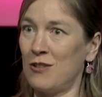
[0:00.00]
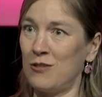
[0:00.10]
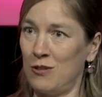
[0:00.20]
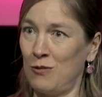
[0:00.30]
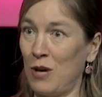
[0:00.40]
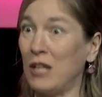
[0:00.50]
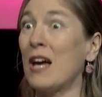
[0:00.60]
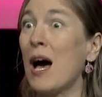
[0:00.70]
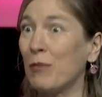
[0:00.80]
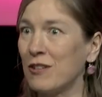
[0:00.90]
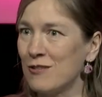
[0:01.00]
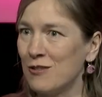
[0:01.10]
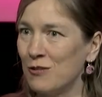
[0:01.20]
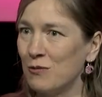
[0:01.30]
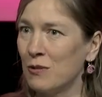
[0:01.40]
to adapt
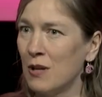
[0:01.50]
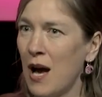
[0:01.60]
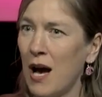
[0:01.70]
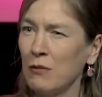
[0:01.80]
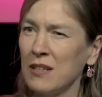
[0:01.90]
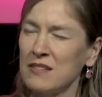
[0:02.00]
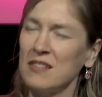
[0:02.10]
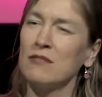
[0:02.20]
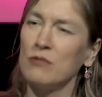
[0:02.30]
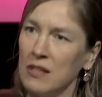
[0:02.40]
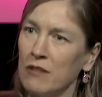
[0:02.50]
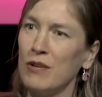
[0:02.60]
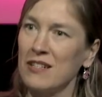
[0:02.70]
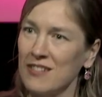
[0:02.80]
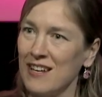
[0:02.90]
to. How does this
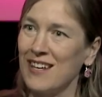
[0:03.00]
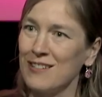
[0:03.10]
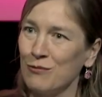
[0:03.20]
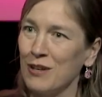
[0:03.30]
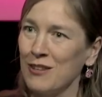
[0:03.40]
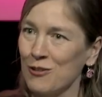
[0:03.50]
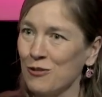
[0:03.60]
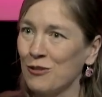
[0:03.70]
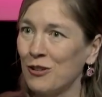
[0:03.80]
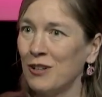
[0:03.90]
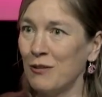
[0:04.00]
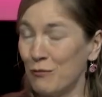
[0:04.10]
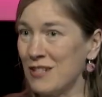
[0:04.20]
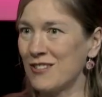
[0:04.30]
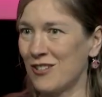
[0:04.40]
resonate with your
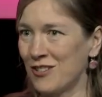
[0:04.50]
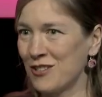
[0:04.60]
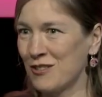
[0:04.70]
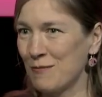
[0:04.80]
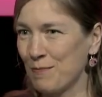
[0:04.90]
research?